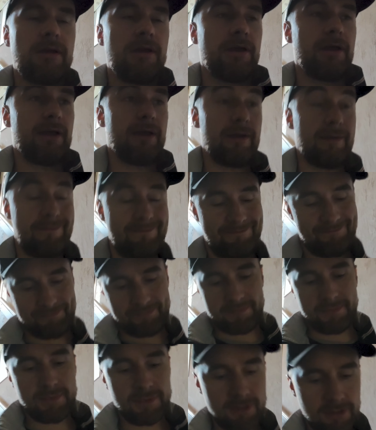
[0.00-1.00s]
uh,
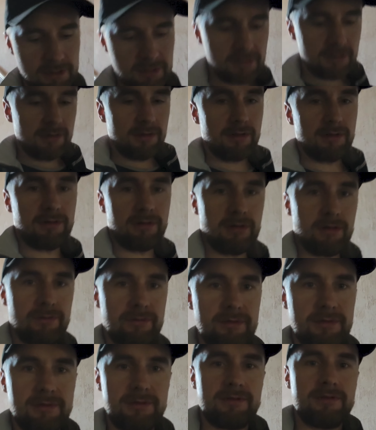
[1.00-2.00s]
you
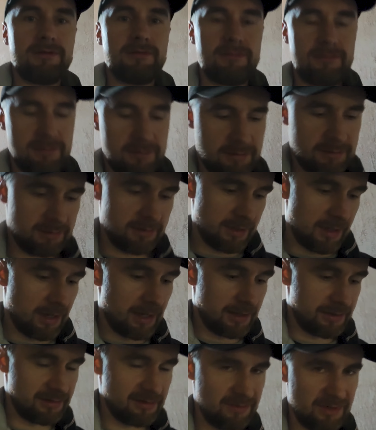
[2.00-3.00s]
know, there
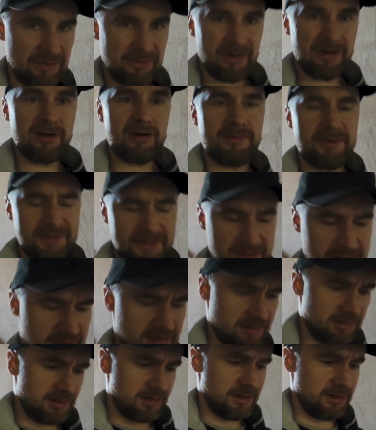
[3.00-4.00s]
are some requirements
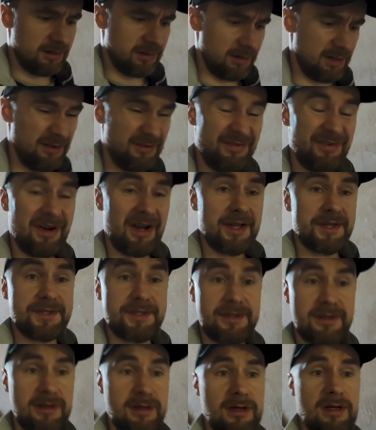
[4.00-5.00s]
here in
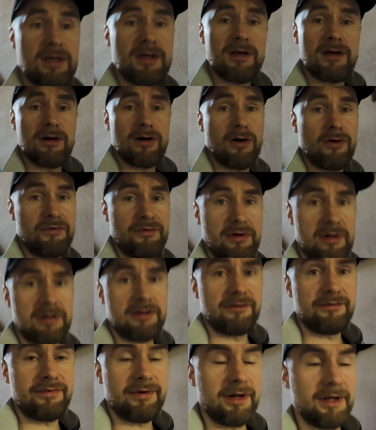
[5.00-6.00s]
France, abroad
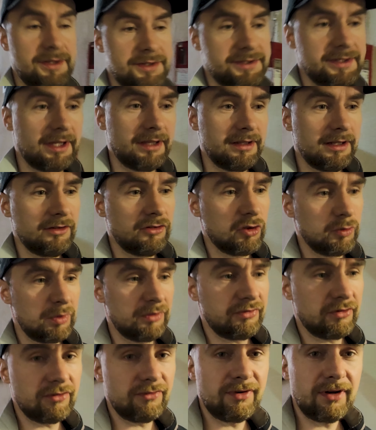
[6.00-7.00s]
in France, that need to be
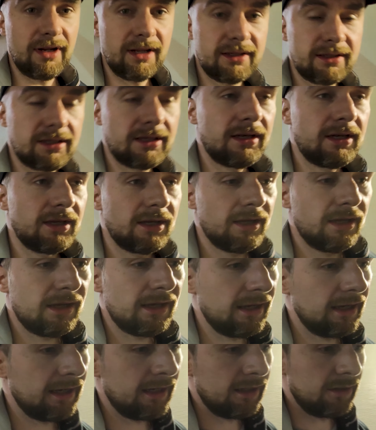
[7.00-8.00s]
fulfilled,
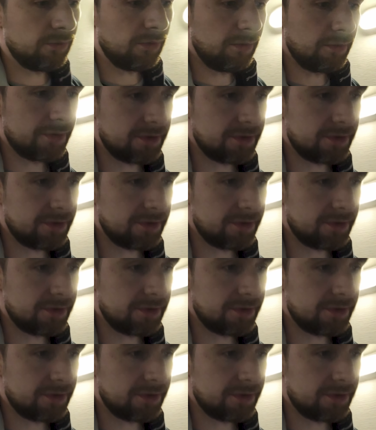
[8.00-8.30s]
and we